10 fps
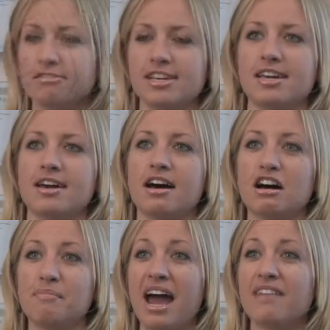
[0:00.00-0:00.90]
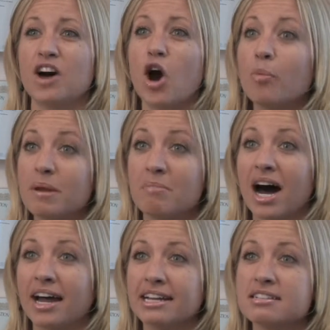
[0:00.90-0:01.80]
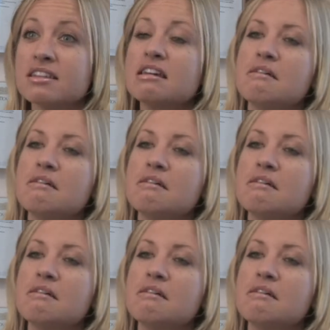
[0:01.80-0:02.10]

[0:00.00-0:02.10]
Have an open mind.